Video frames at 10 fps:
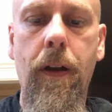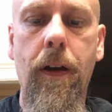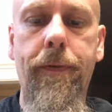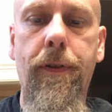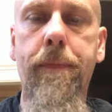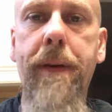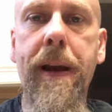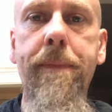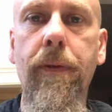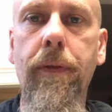for
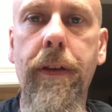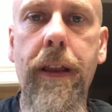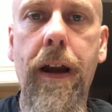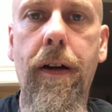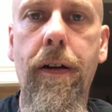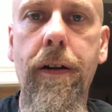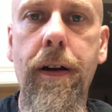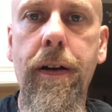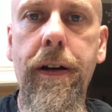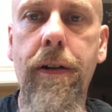people that are
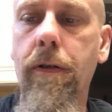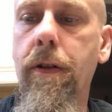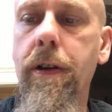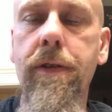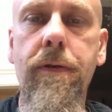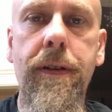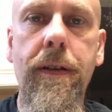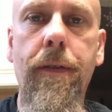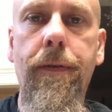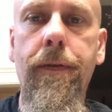going to do a
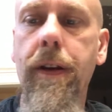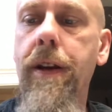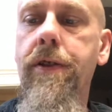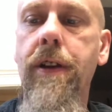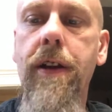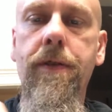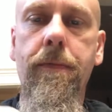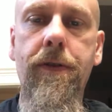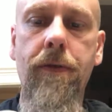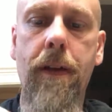self-initiation ritual.